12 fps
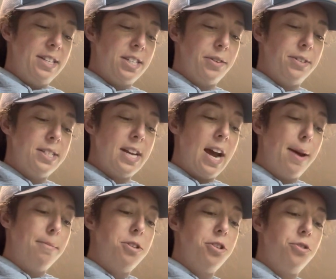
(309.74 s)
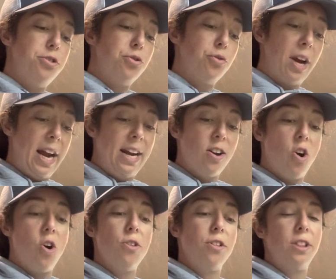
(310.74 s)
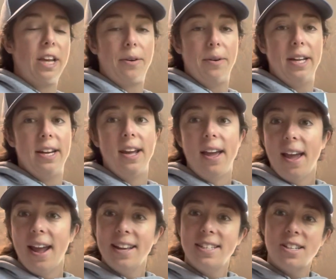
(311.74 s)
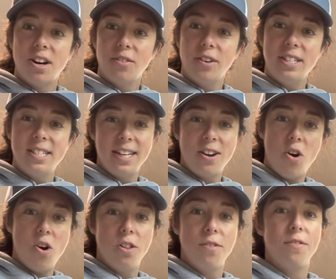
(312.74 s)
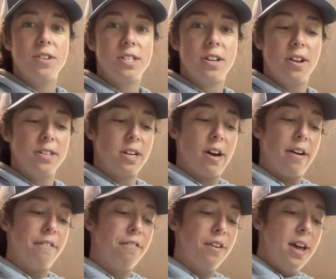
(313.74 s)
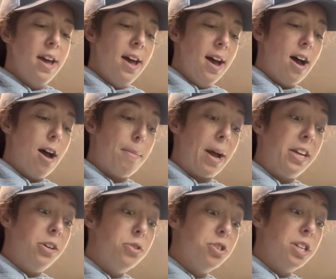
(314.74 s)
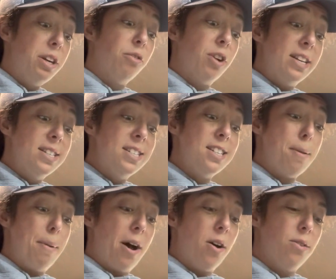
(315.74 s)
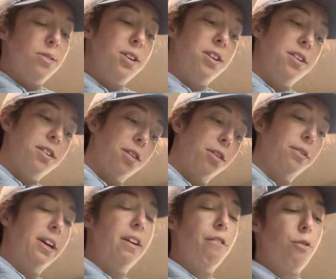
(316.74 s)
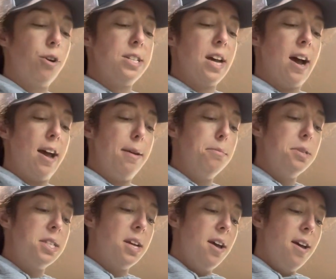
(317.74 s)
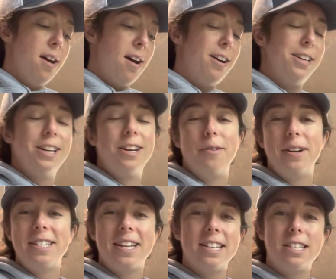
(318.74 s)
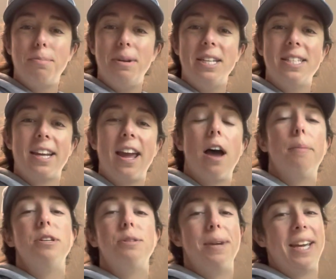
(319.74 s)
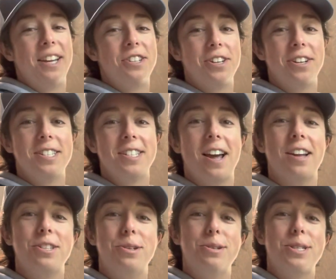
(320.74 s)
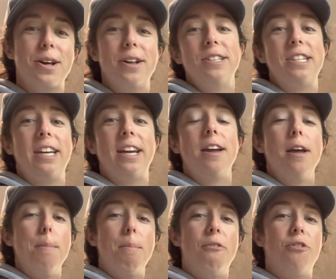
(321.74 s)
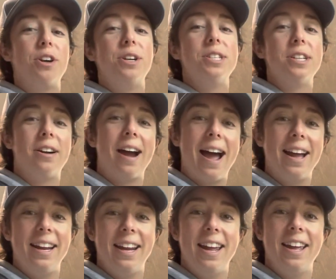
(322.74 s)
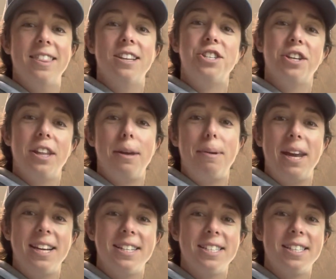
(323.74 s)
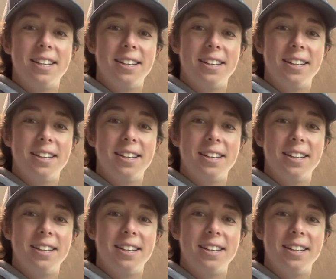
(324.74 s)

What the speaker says: so it's time to drain all the liquid and start rinsing all of the salt off. I usually rinse about 3 to 4 times. You can always test a piece of cabbage, making sure it's not too salty before you start adding in the chili paste.